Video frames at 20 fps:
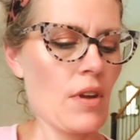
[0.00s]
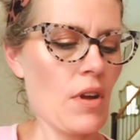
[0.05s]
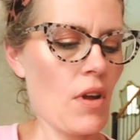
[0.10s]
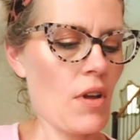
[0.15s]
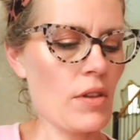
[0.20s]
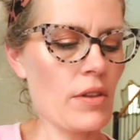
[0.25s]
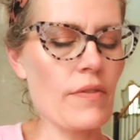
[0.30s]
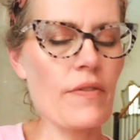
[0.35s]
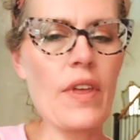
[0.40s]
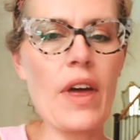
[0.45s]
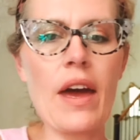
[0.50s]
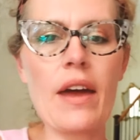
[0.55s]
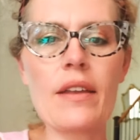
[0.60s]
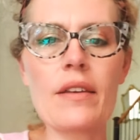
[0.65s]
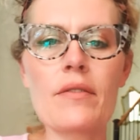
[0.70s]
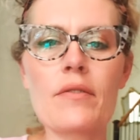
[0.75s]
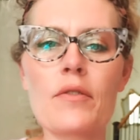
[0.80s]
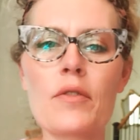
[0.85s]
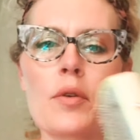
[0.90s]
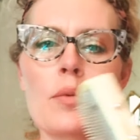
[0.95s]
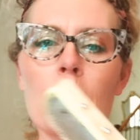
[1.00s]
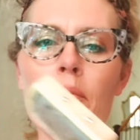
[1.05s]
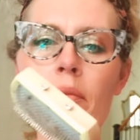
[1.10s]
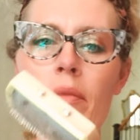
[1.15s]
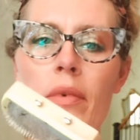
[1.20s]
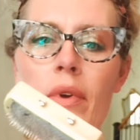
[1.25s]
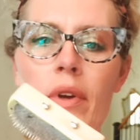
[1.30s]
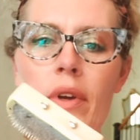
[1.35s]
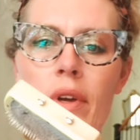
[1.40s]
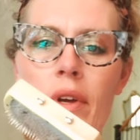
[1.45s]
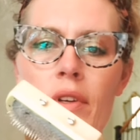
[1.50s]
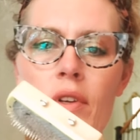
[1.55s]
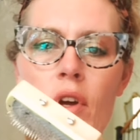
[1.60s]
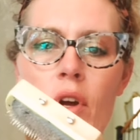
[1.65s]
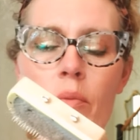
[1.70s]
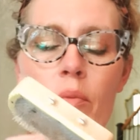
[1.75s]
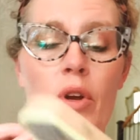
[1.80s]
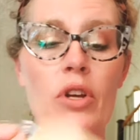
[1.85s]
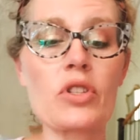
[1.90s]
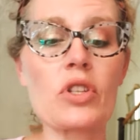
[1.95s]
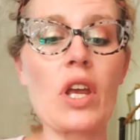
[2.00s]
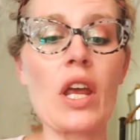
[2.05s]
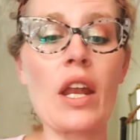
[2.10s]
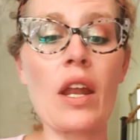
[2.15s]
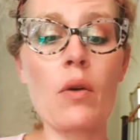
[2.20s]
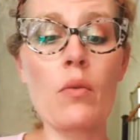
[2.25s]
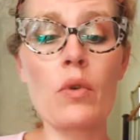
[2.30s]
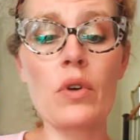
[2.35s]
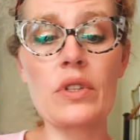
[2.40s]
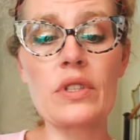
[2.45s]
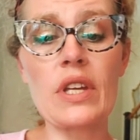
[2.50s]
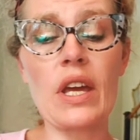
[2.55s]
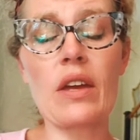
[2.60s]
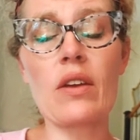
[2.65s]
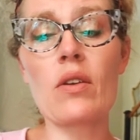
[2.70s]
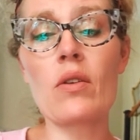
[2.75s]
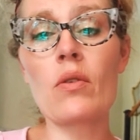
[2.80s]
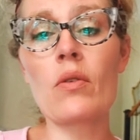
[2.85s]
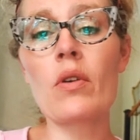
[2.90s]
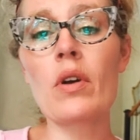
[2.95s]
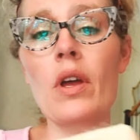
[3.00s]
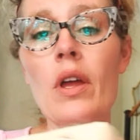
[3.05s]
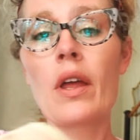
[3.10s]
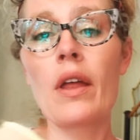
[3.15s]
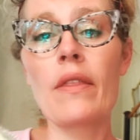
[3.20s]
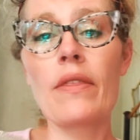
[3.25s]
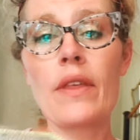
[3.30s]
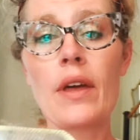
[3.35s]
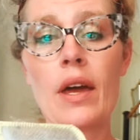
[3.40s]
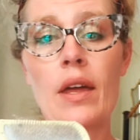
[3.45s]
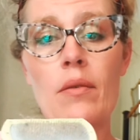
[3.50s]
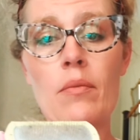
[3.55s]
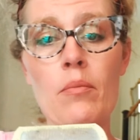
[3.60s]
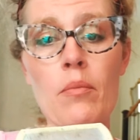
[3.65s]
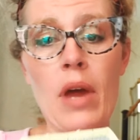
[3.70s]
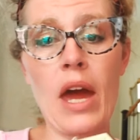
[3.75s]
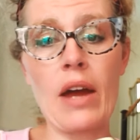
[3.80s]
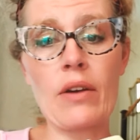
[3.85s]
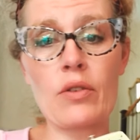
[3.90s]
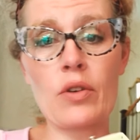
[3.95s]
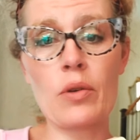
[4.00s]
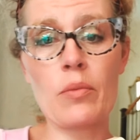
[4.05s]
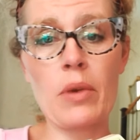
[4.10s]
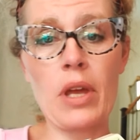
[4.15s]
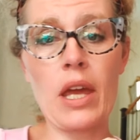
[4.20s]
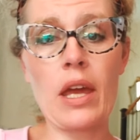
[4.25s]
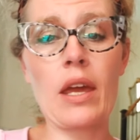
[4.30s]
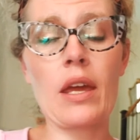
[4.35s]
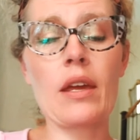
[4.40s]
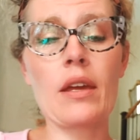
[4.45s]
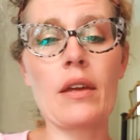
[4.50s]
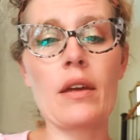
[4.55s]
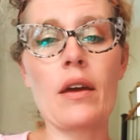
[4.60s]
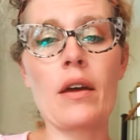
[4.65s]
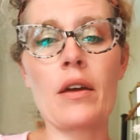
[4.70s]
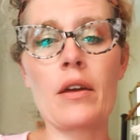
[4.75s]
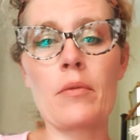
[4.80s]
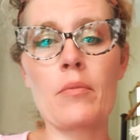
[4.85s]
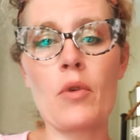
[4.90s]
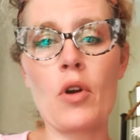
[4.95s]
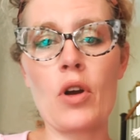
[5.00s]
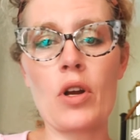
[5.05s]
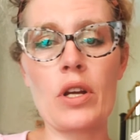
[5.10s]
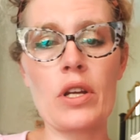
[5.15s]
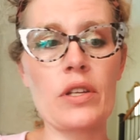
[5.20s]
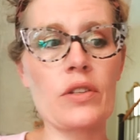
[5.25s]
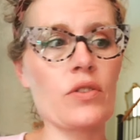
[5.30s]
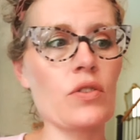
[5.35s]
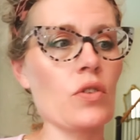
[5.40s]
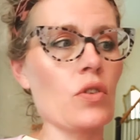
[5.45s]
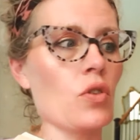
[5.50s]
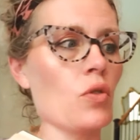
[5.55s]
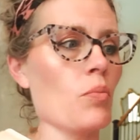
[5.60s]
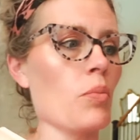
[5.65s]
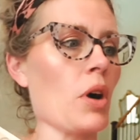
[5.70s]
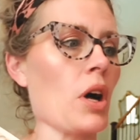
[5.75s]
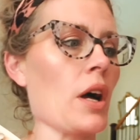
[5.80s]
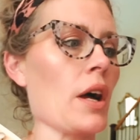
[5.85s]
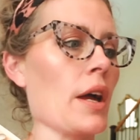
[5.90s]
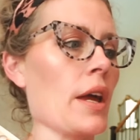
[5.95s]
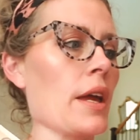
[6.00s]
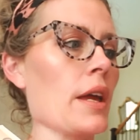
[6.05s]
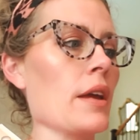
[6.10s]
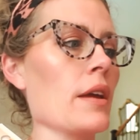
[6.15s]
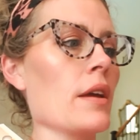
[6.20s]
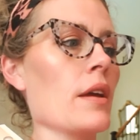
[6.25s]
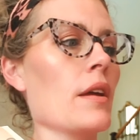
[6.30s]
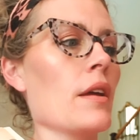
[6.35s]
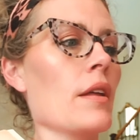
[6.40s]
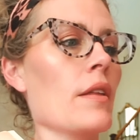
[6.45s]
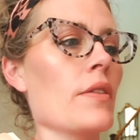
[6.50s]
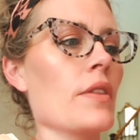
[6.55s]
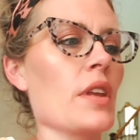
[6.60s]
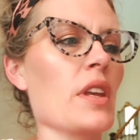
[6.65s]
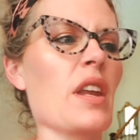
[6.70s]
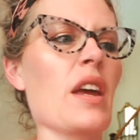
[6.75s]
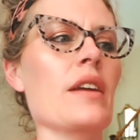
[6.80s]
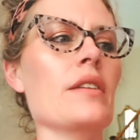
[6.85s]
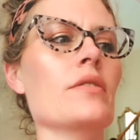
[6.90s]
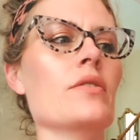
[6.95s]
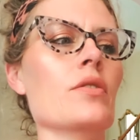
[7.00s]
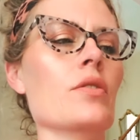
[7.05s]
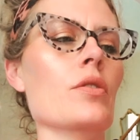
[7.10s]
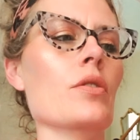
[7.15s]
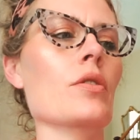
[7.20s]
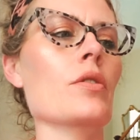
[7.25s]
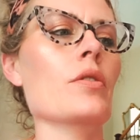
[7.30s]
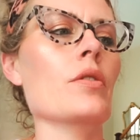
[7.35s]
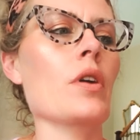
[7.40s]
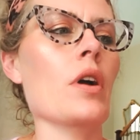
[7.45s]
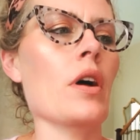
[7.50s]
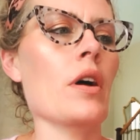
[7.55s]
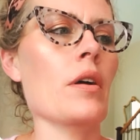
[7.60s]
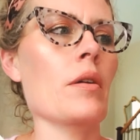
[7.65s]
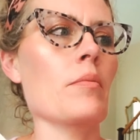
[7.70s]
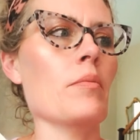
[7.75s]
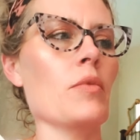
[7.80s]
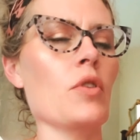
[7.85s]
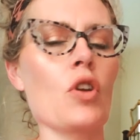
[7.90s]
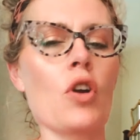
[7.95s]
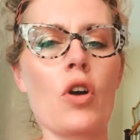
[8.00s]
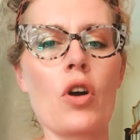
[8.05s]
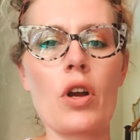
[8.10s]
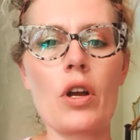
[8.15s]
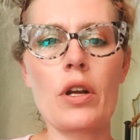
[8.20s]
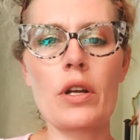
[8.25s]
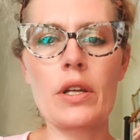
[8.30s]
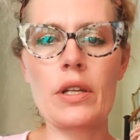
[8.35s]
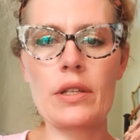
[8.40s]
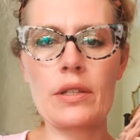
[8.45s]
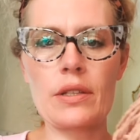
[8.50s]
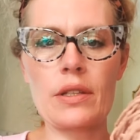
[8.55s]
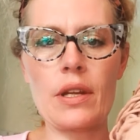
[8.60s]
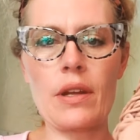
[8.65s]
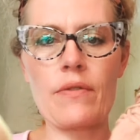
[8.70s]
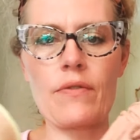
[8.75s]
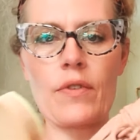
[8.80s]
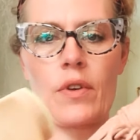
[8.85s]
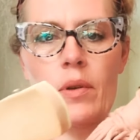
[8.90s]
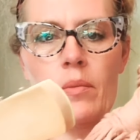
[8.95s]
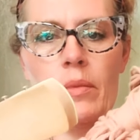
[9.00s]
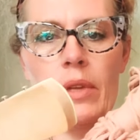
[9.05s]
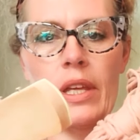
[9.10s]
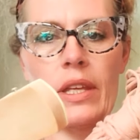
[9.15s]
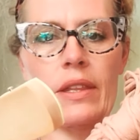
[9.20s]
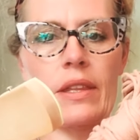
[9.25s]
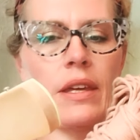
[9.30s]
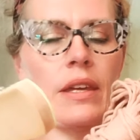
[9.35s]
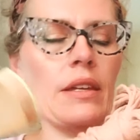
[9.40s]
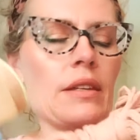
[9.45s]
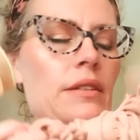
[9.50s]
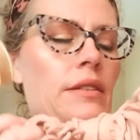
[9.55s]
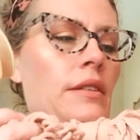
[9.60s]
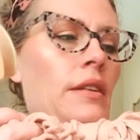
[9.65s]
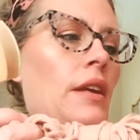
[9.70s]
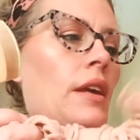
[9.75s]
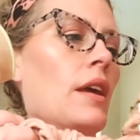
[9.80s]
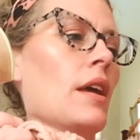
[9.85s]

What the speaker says: All of that from a dog brush. And I will tell you that macrame artists who you buy the nicer yarn and stuff from, like this,